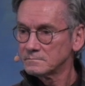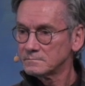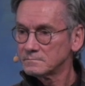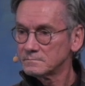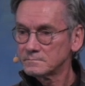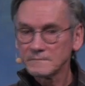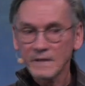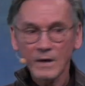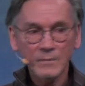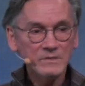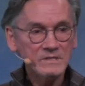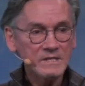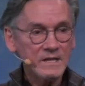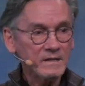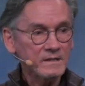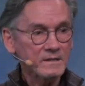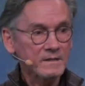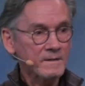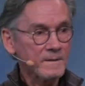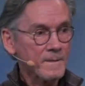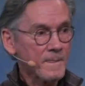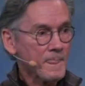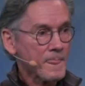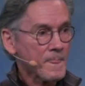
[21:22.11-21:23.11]
That was it.
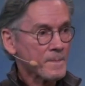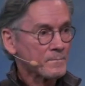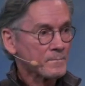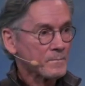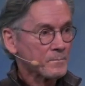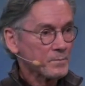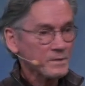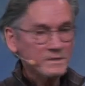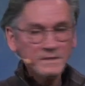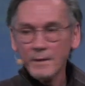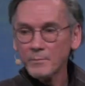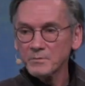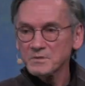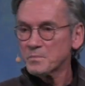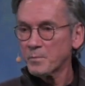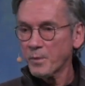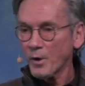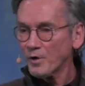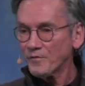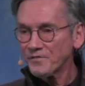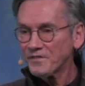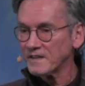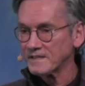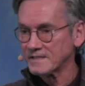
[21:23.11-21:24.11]
But that was
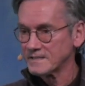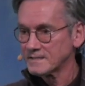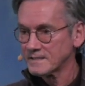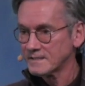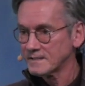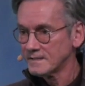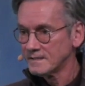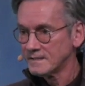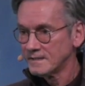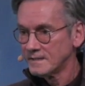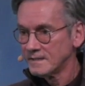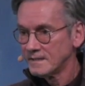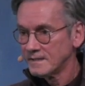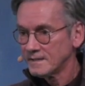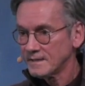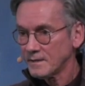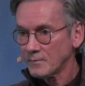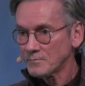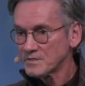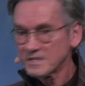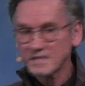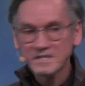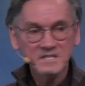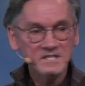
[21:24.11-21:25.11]
perfect. That
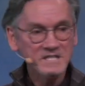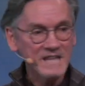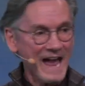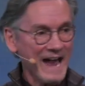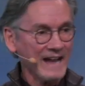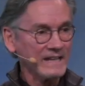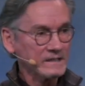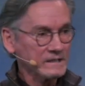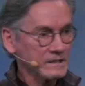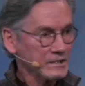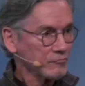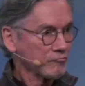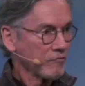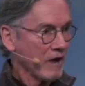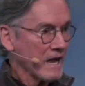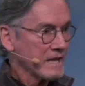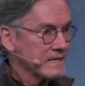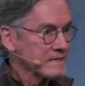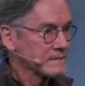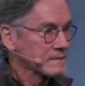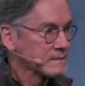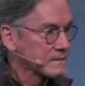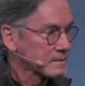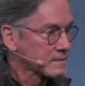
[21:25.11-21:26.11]
was exactly
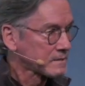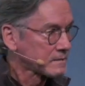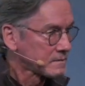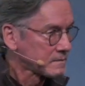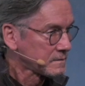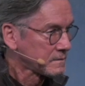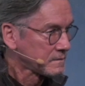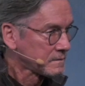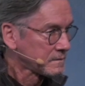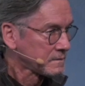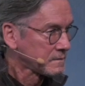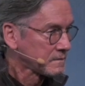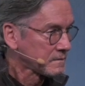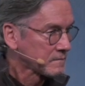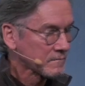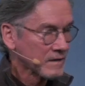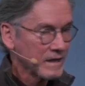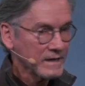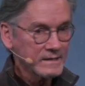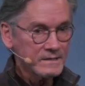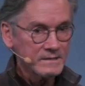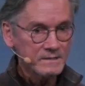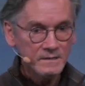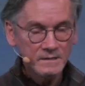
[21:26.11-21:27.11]
right.
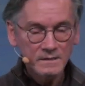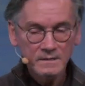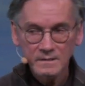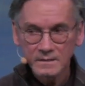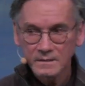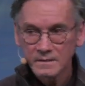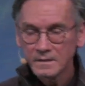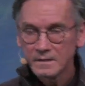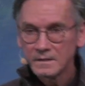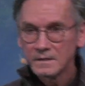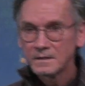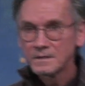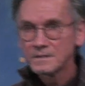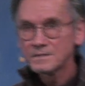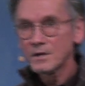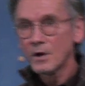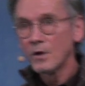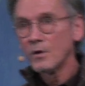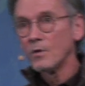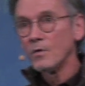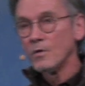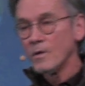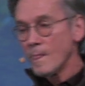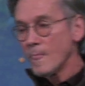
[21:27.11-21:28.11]
Right?
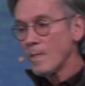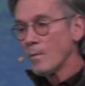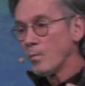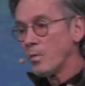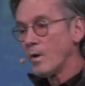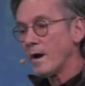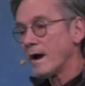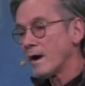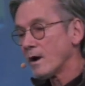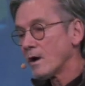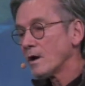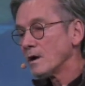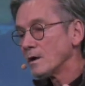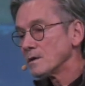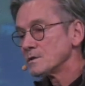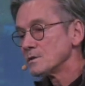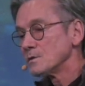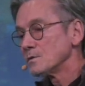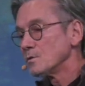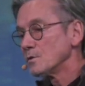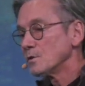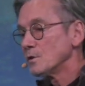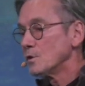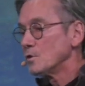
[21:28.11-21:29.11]
So, where
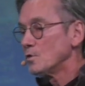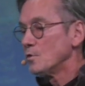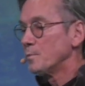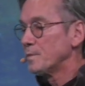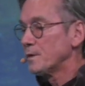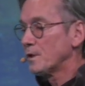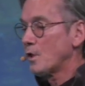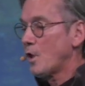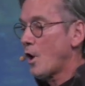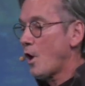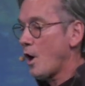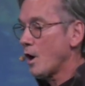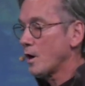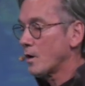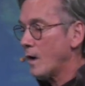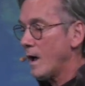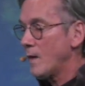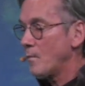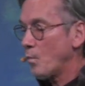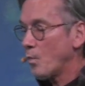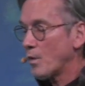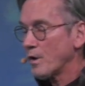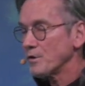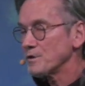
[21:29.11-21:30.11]
do you belong?
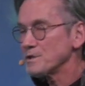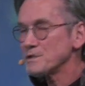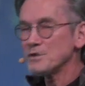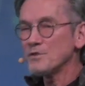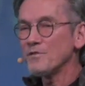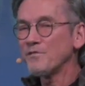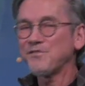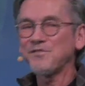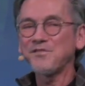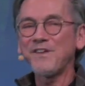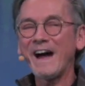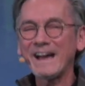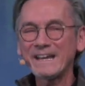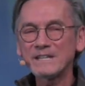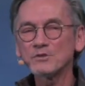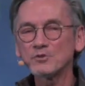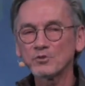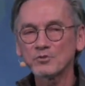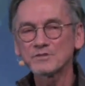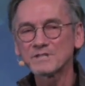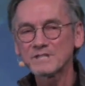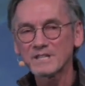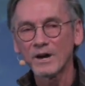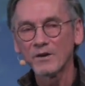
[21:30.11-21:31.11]
And where do you find
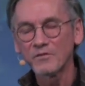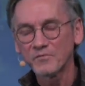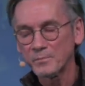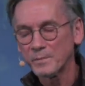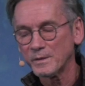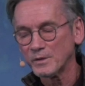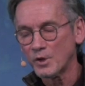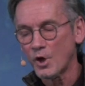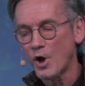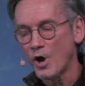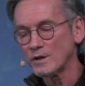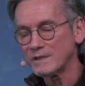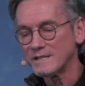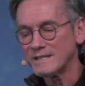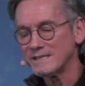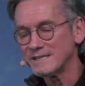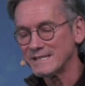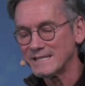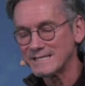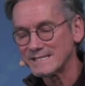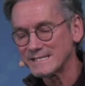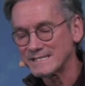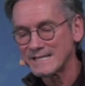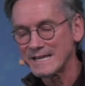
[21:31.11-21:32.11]
yourself belonging
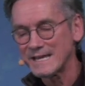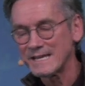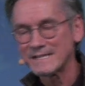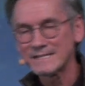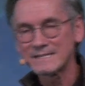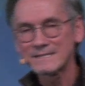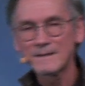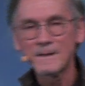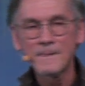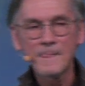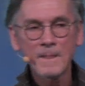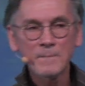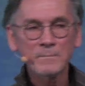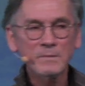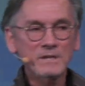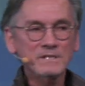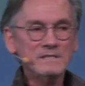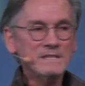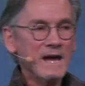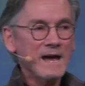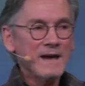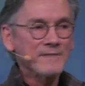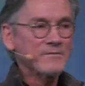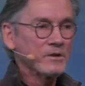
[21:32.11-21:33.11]
these days? Because
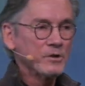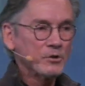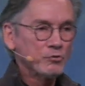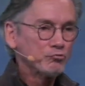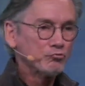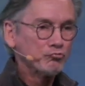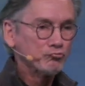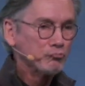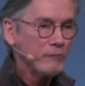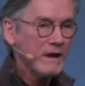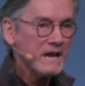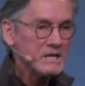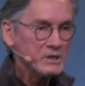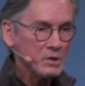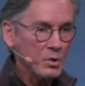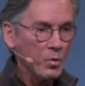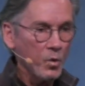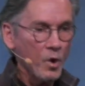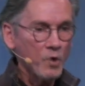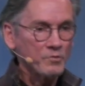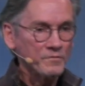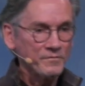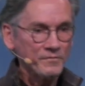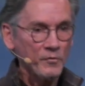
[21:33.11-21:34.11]
I have a great
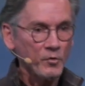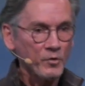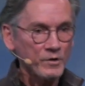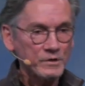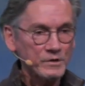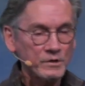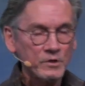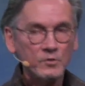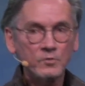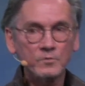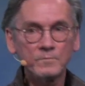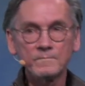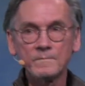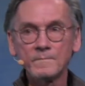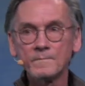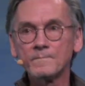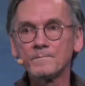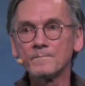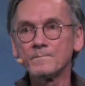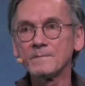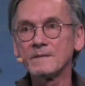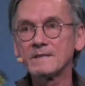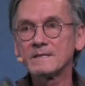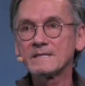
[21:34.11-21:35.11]
quote for you.
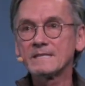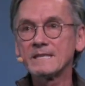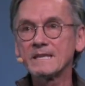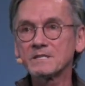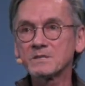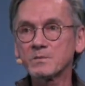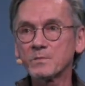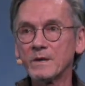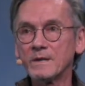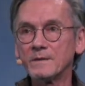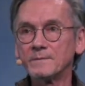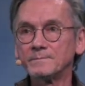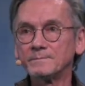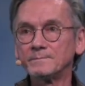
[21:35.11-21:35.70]
It's this one.